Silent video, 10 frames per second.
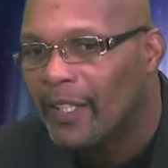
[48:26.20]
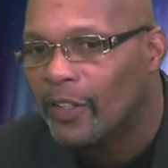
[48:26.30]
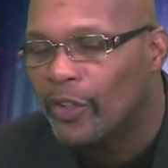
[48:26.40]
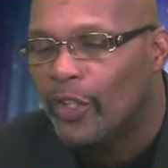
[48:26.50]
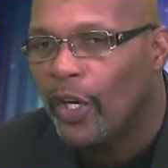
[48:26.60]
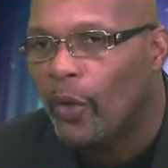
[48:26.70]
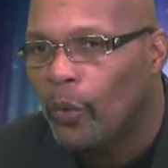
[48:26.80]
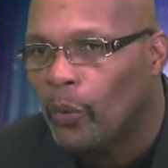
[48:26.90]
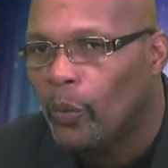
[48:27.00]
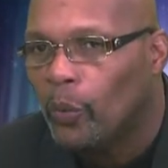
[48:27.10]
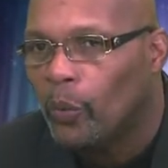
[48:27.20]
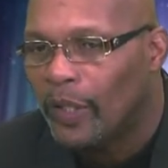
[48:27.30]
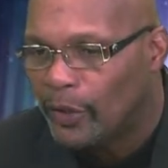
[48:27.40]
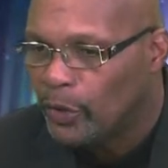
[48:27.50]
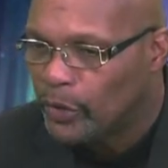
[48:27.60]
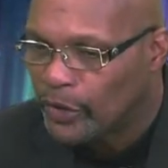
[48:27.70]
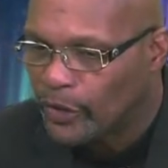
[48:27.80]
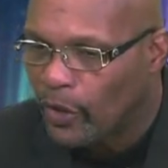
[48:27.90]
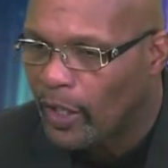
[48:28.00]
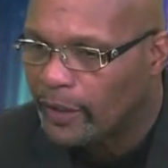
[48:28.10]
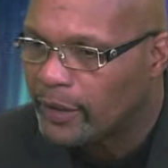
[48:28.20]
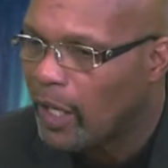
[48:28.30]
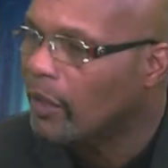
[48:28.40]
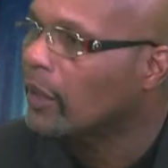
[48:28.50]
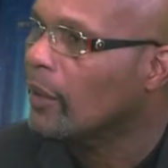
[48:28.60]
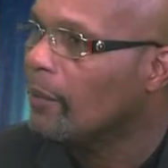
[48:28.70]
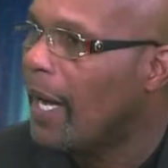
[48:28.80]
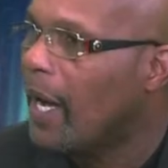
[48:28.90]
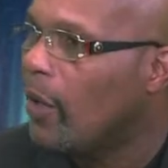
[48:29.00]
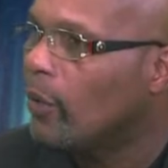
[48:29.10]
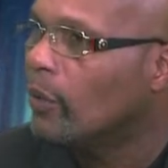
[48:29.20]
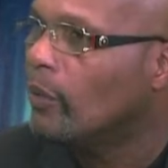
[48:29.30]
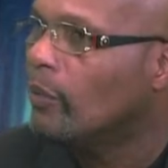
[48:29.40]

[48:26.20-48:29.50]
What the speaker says: You know, when you start talking about